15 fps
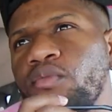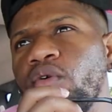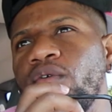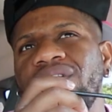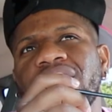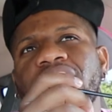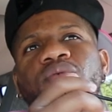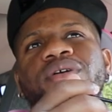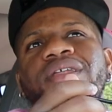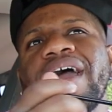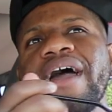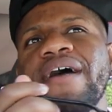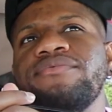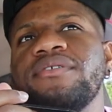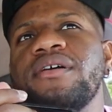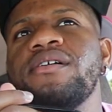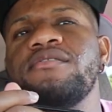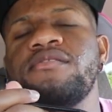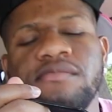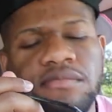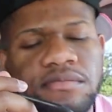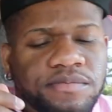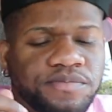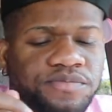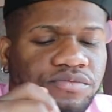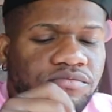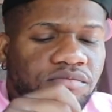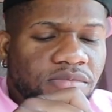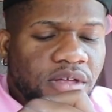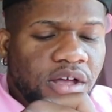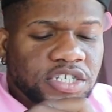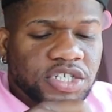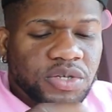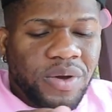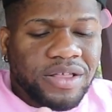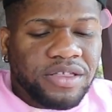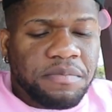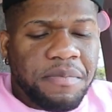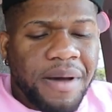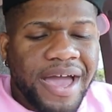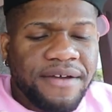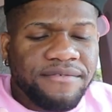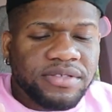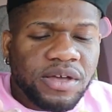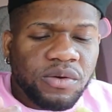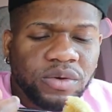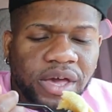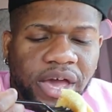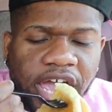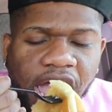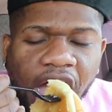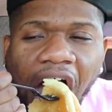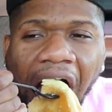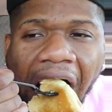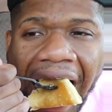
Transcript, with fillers: moving because we didn't have nothing so we have to buy everything we ate.